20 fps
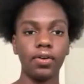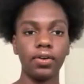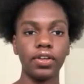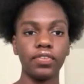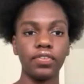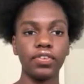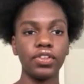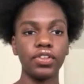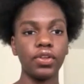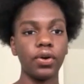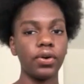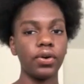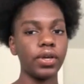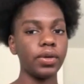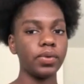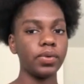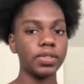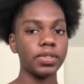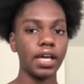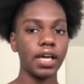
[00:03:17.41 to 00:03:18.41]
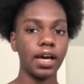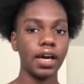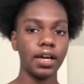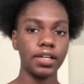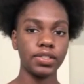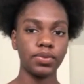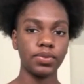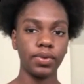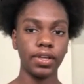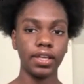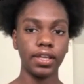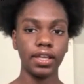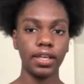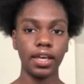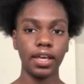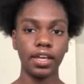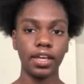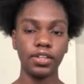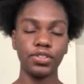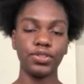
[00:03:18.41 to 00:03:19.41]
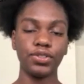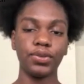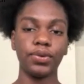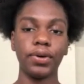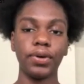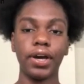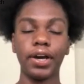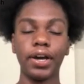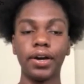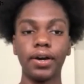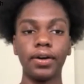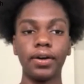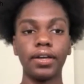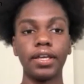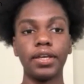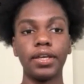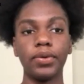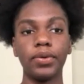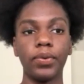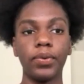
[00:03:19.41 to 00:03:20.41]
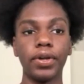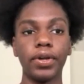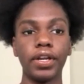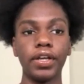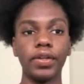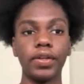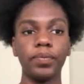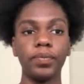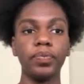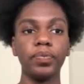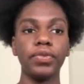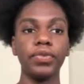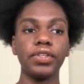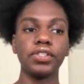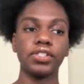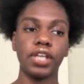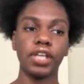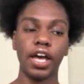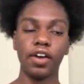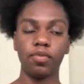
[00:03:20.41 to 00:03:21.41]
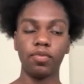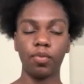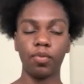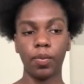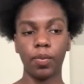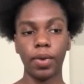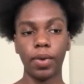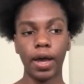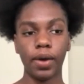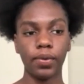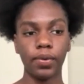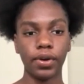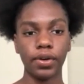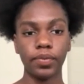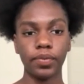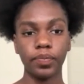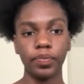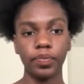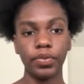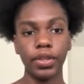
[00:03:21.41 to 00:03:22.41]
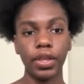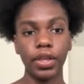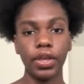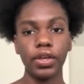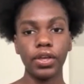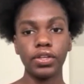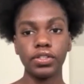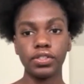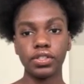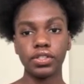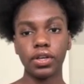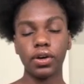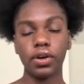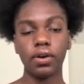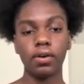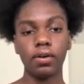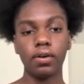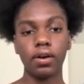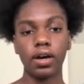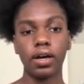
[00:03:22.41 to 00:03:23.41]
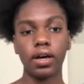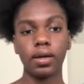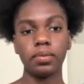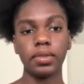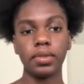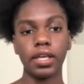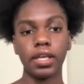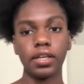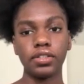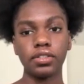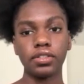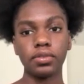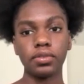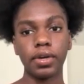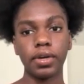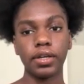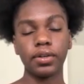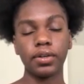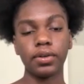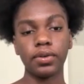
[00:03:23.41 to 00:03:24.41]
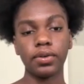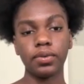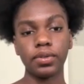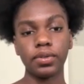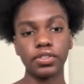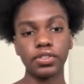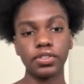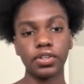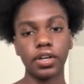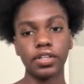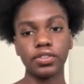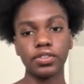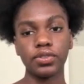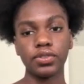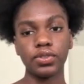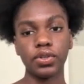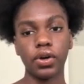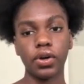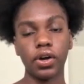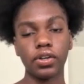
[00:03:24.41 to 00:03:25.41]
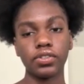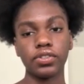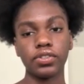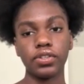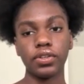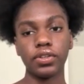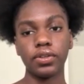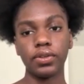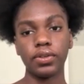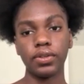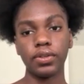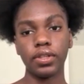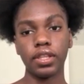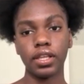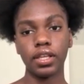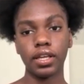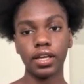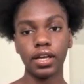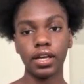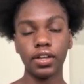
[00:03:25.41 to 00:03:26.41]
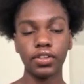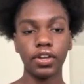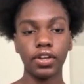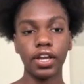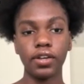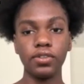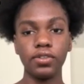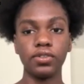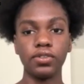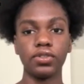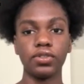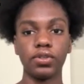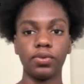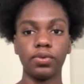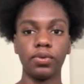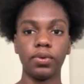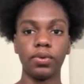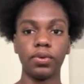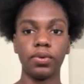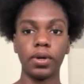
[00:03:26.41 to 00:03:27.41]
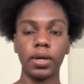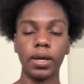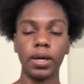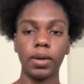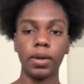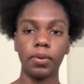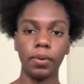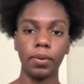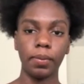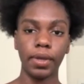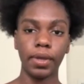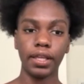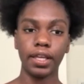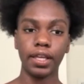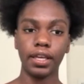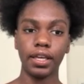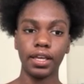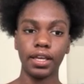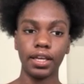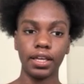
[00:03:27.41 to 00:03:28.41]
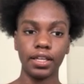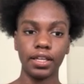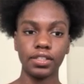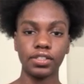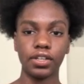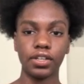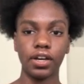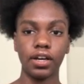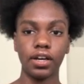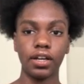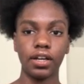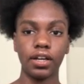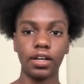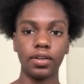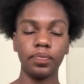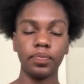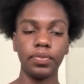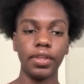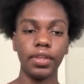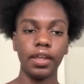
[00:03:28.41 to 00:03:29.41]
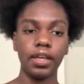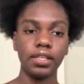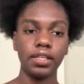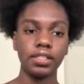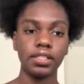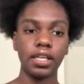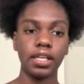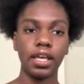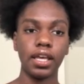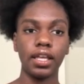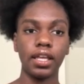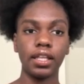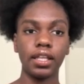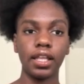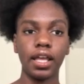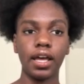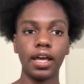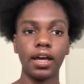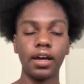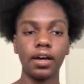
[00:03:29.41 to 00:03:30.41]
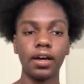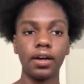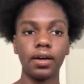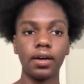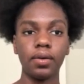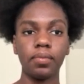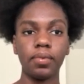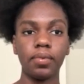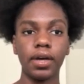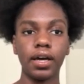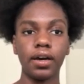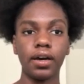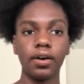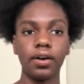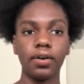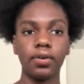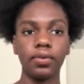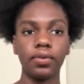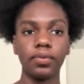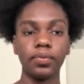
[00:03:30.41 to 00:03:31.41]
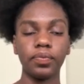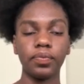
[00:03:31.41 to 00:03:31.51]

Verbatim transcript: even though he was the highest ranking angel, how he wanted to have more power. So um, the angel Michael was trying to talk to the other angels who were rebelling against God, saying that um, how